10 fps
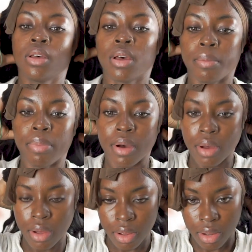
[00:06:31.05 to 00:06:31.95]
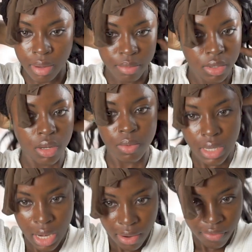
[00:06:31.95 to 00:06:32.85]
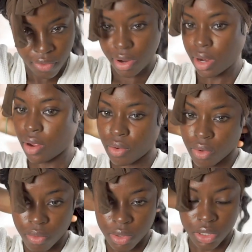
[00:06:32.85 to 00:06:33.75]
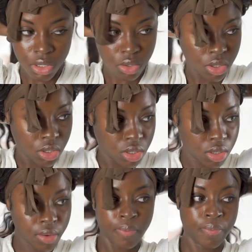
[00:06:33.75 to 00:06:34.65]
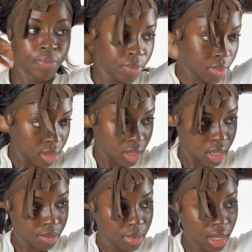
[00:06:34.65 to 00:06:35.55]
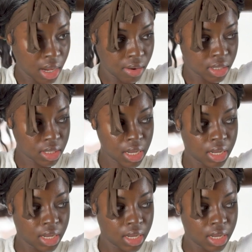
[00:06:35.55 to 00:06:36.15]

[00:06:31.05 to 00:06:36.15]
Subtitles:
But I'm done with that for now, and we're just going to keep the hair aside.